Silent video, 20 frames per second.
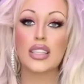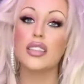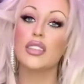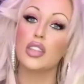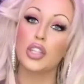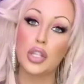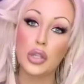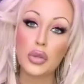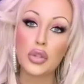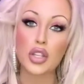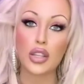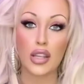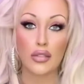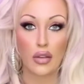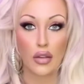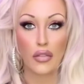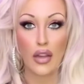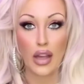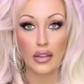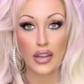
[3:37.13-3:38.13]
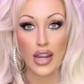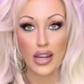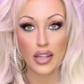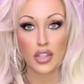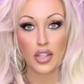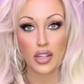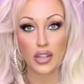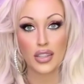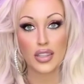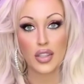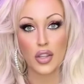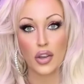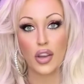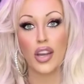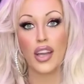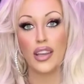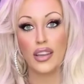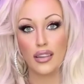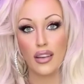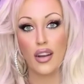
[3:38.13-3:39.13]
usually if a foundation is
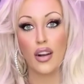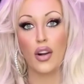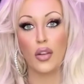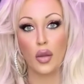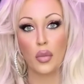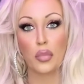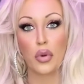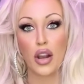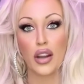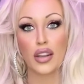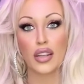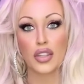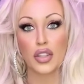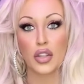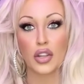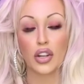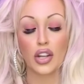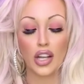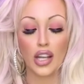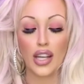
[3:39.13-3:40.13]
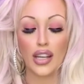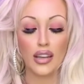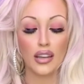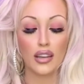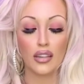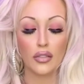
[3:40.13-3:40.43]
good, all the products are good.